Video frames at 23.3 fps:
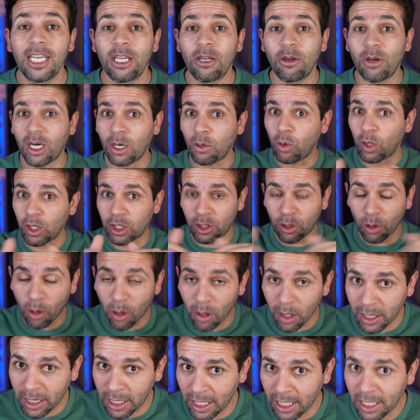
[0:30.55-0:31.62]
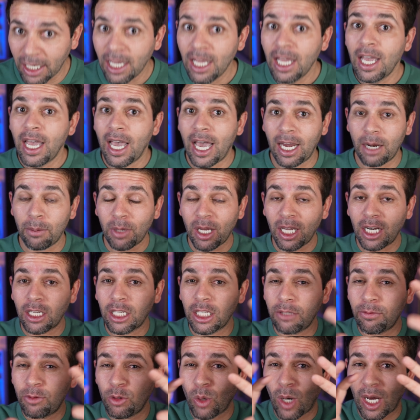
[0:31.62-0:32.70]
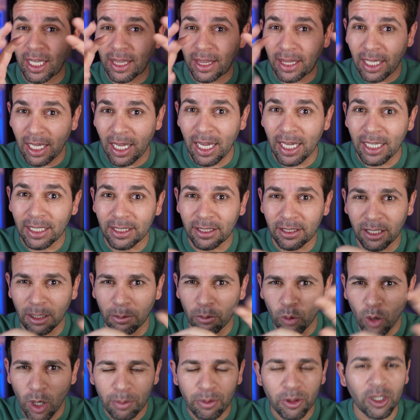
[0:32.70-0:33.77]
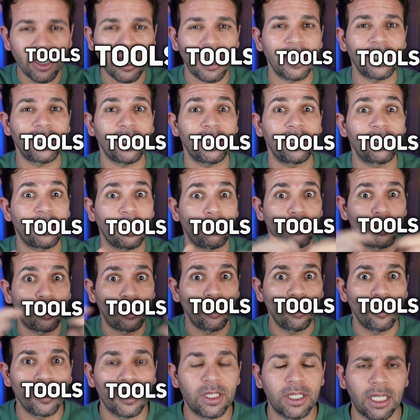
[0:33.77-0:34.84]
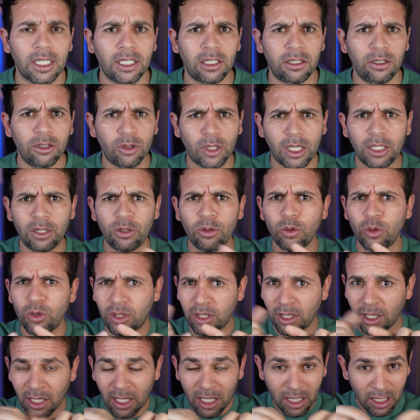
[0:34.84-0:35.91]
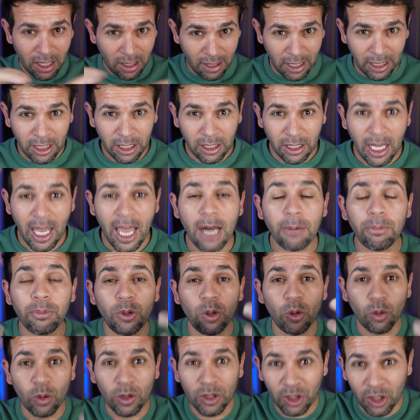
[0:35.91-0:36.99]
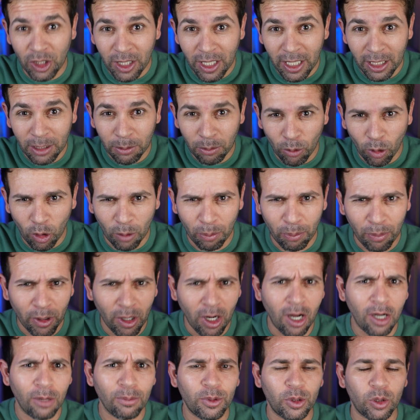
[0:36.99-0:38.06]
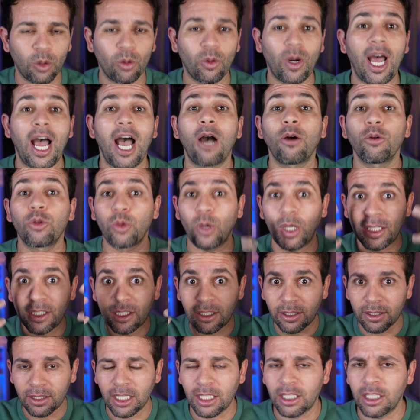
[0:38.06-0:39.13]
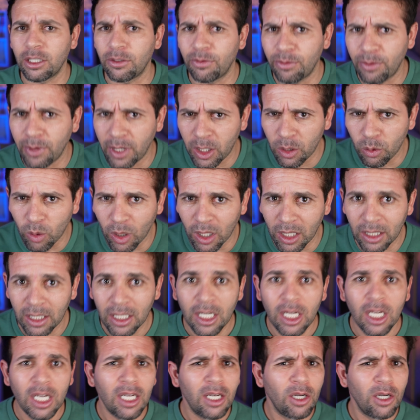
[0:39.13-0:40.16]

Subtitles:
You gotta watch the whole thing, and I'm gonna give you at the end some websites and some tools that you can use that help you generate more prompts or how to understand it very well.